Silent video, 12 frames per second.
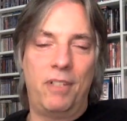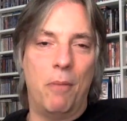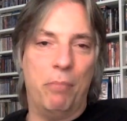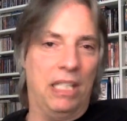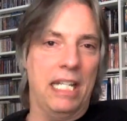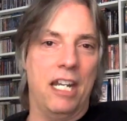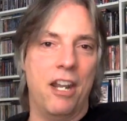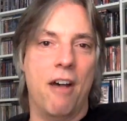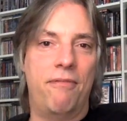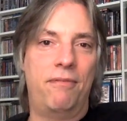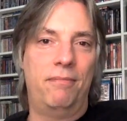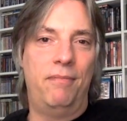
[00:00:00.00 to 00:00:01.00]
complete
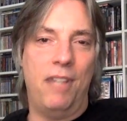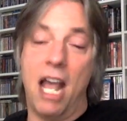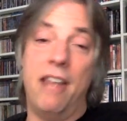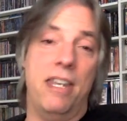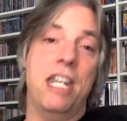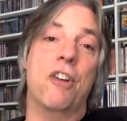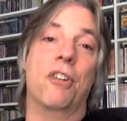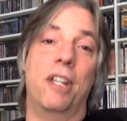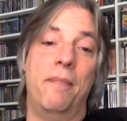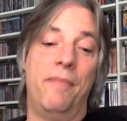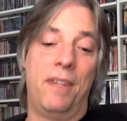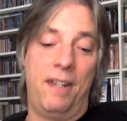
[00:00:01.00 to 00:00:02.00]
enough. Not
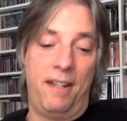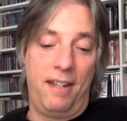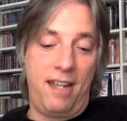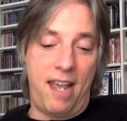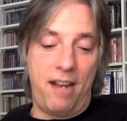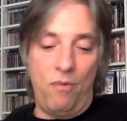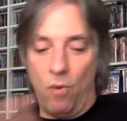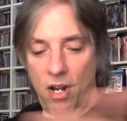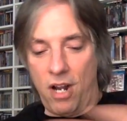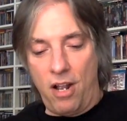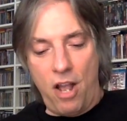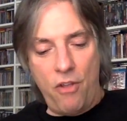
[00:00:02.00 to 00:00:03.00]
nearly. Okay,
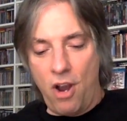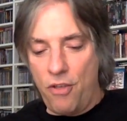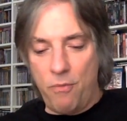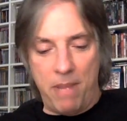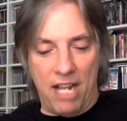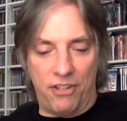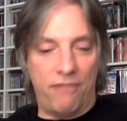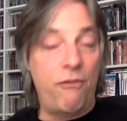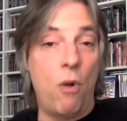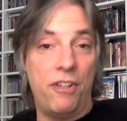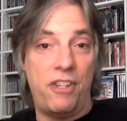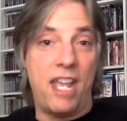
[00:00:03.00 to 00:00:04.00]
what other other bands that
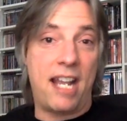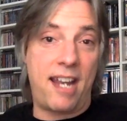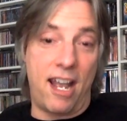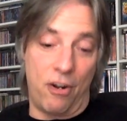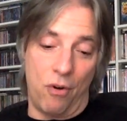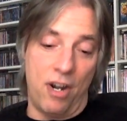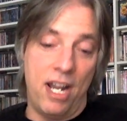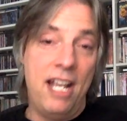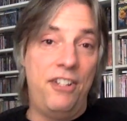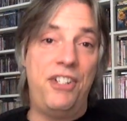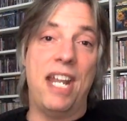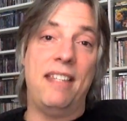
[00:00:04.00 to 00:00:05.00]
fall into that category?
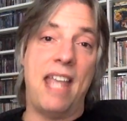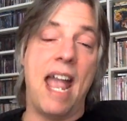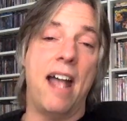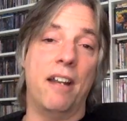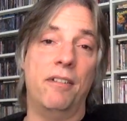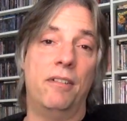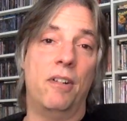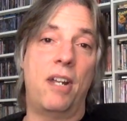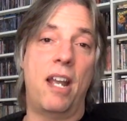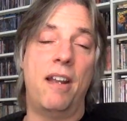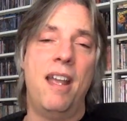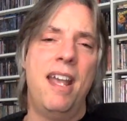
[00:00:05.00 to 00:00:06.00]
Santana.
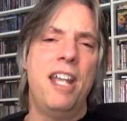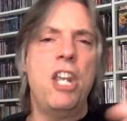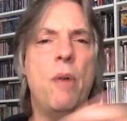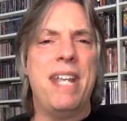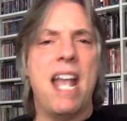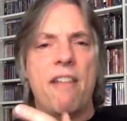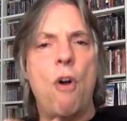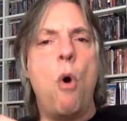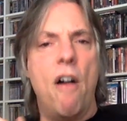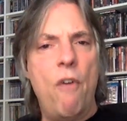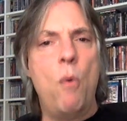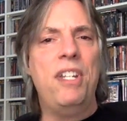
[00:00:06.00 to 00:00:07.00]
Okay, you know, yeah, I've,
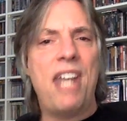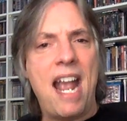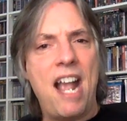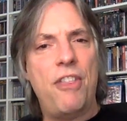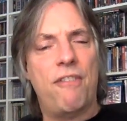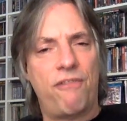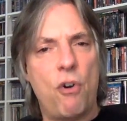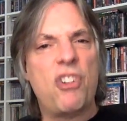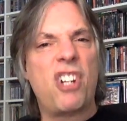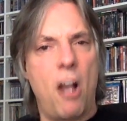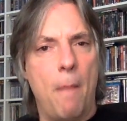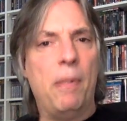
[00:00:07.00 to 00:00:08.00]
I've always had the
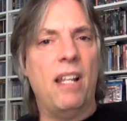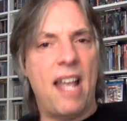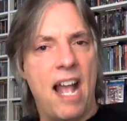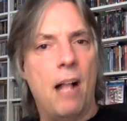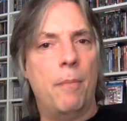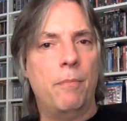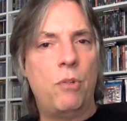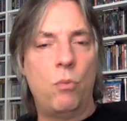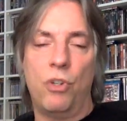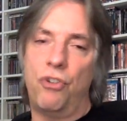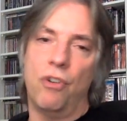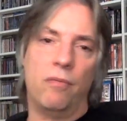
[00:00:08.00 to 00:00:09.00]
first couple albums,
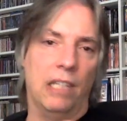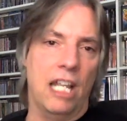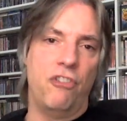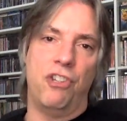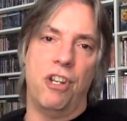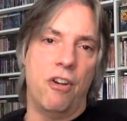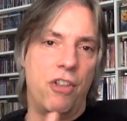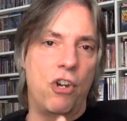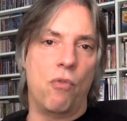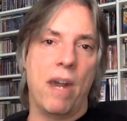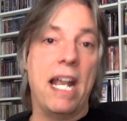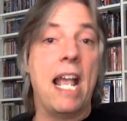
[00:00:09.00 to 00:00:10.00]
which are legendary. They're
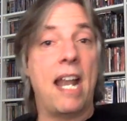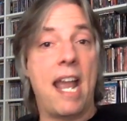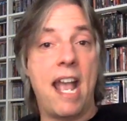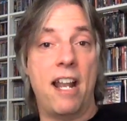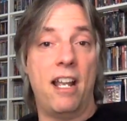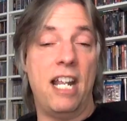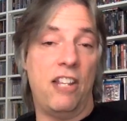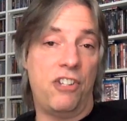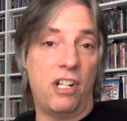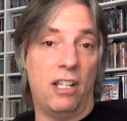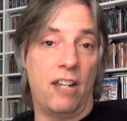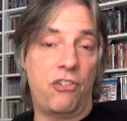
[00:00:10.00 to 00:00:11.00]
great, and I had a hits
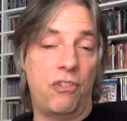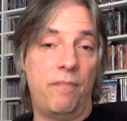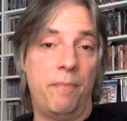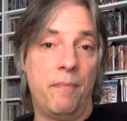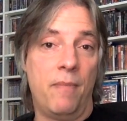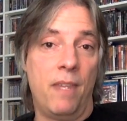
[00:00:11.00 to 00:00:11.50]
collection.